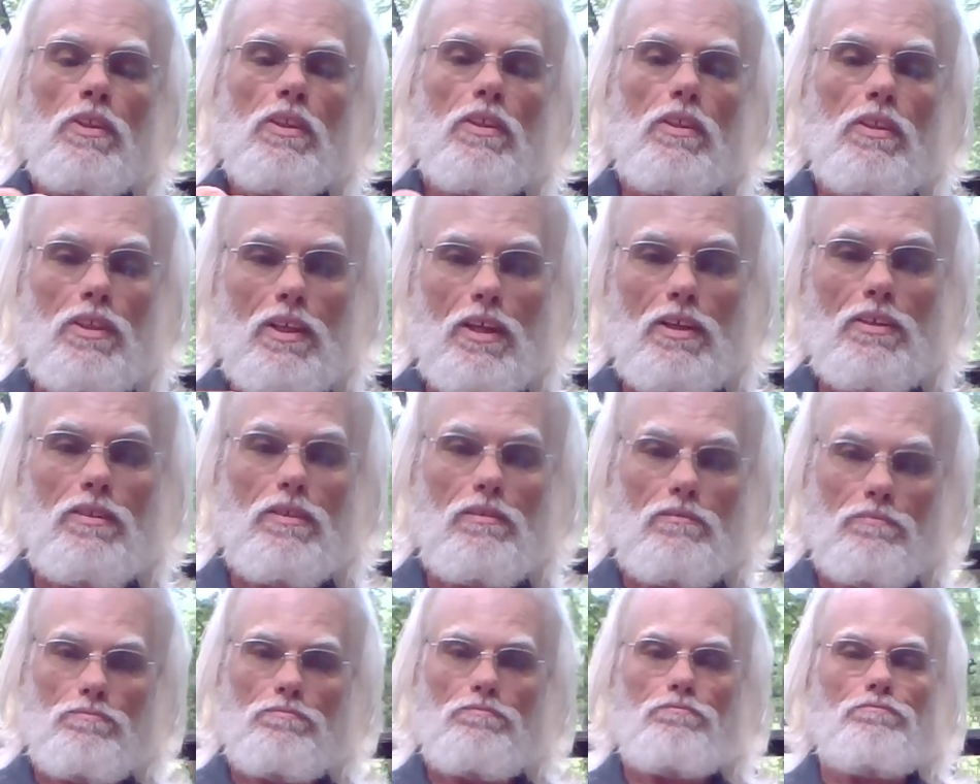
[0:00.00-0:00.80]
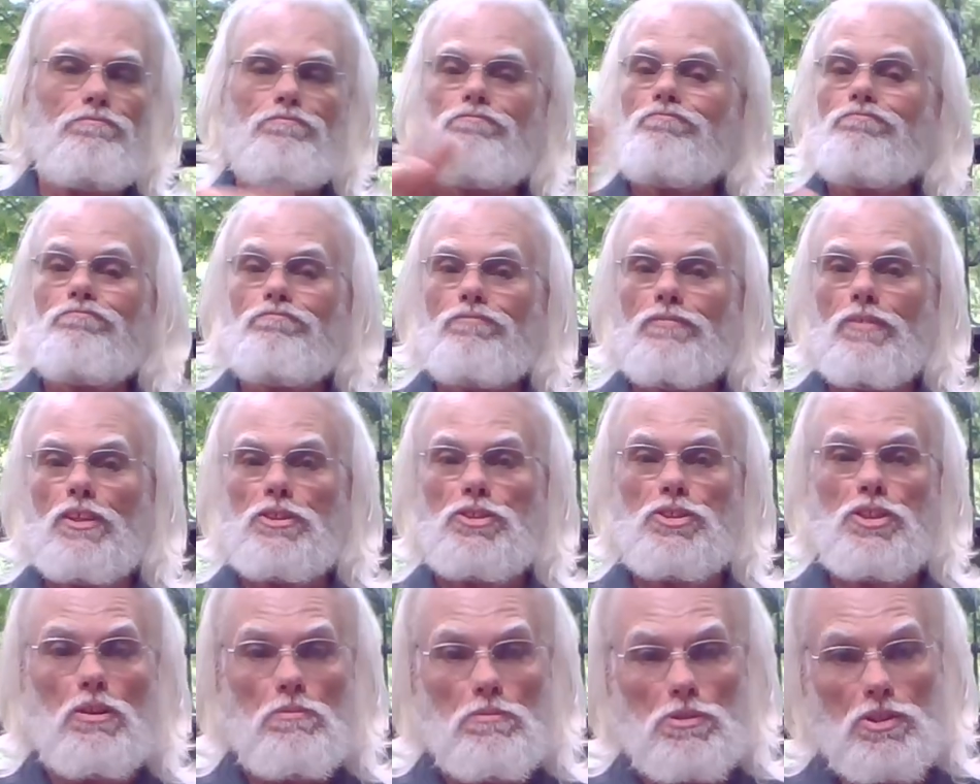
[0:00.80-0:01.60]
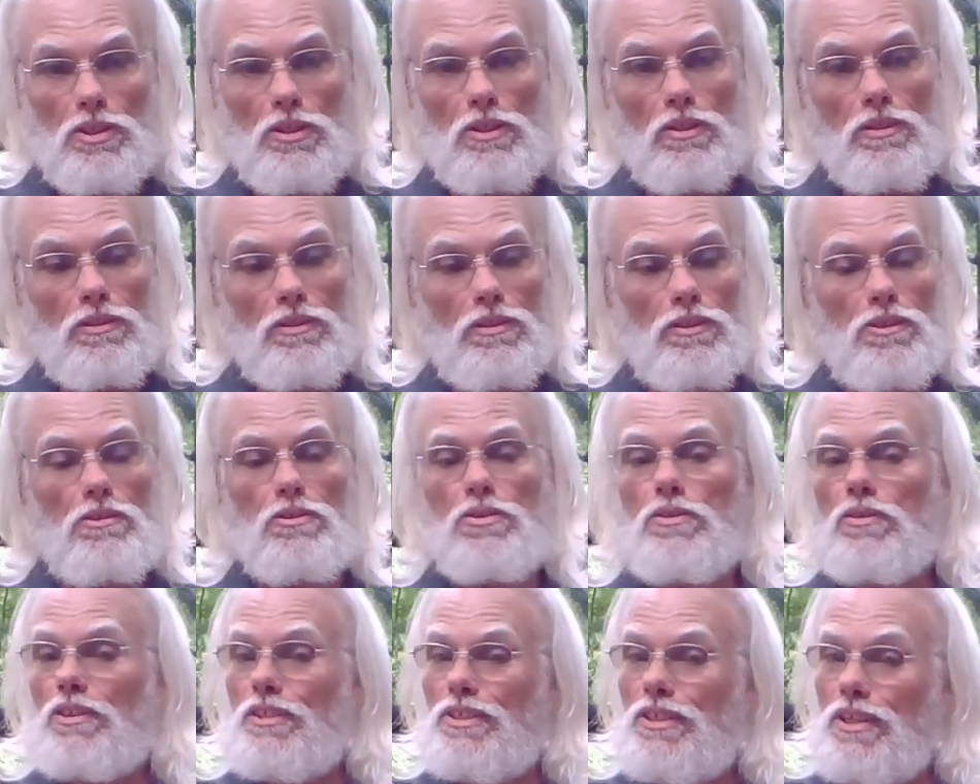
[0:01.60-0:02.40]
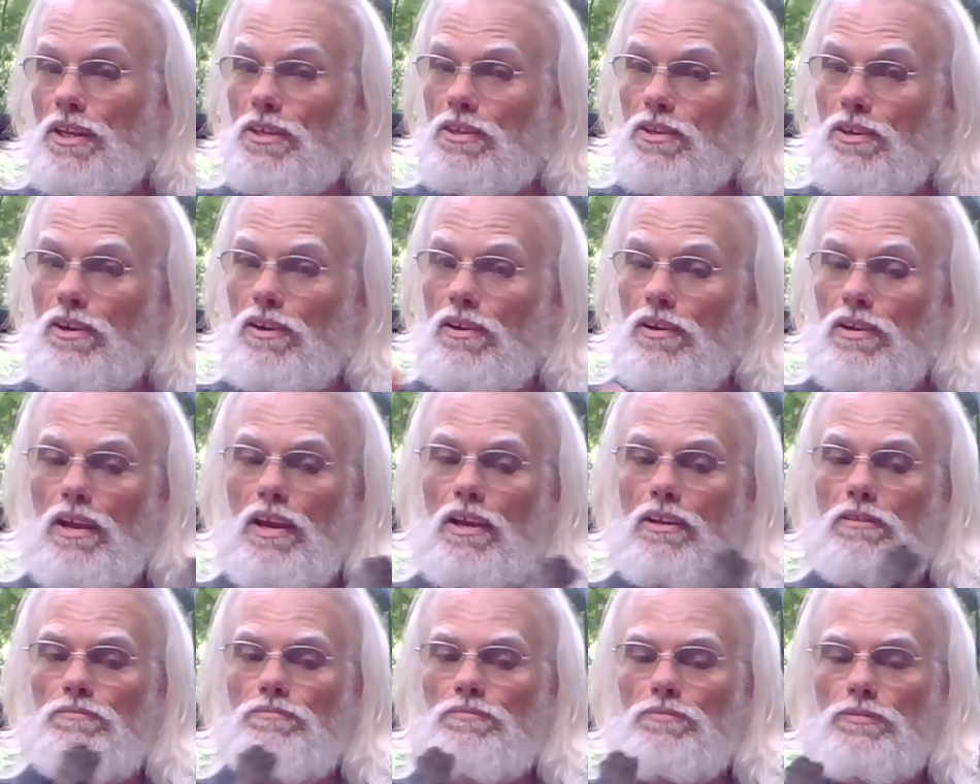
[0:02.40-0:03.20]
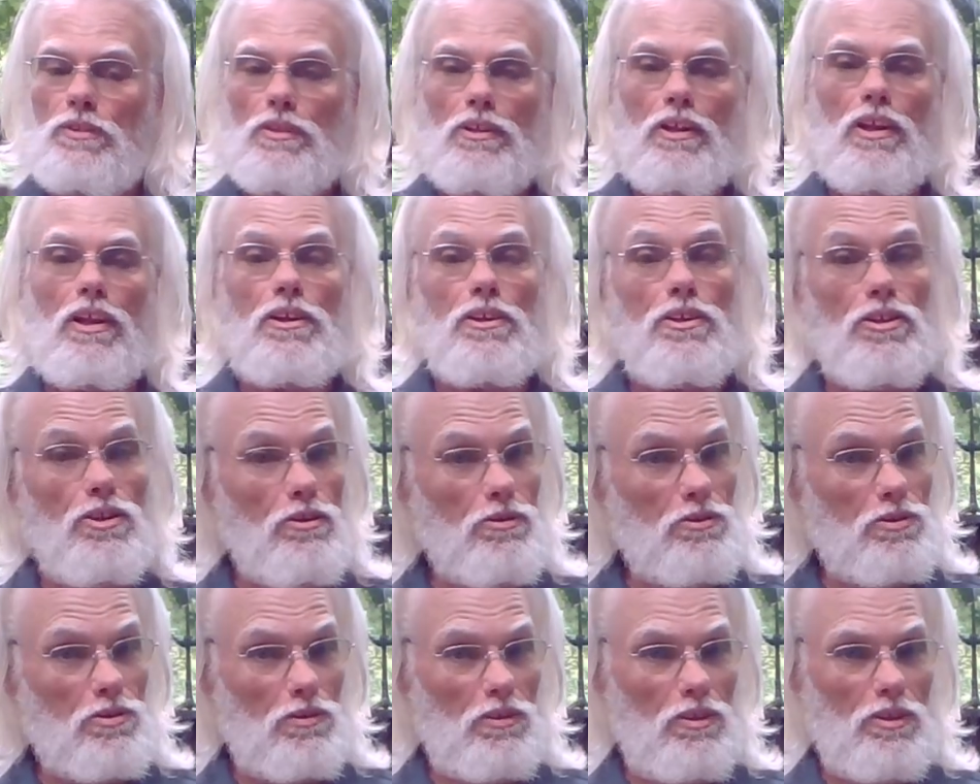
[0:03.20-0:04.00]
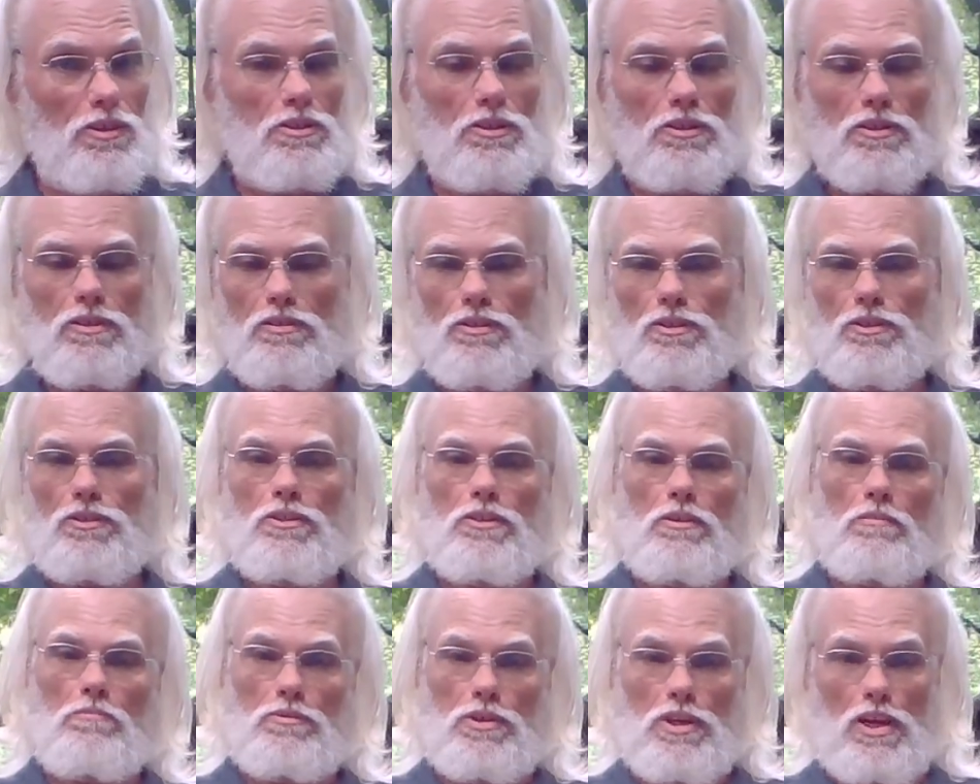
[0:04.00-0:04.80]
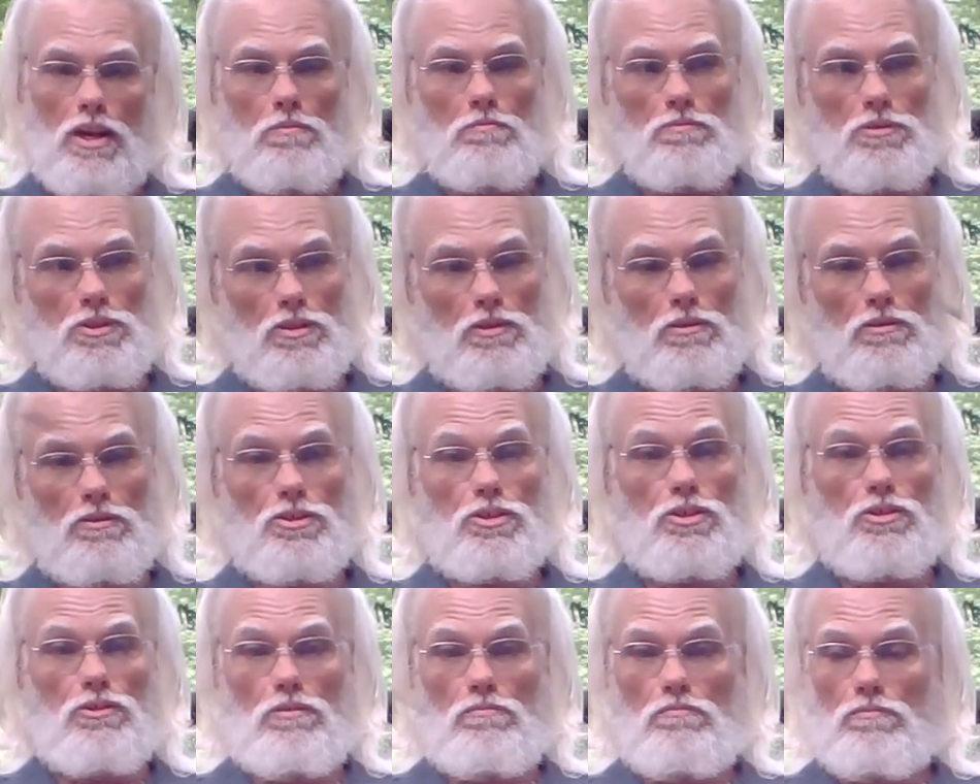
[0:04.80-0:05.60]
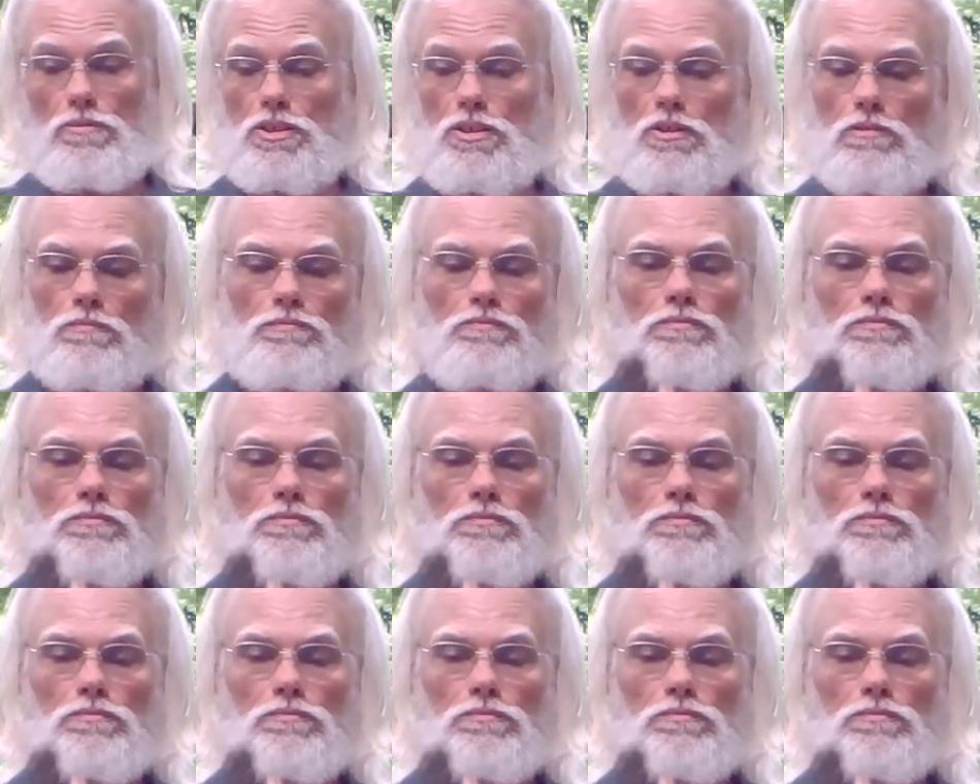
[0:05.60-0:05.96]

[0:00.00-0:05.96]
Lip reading: Then it seems to usually take care of that. A lot of usuallys, sometimes, and assumes.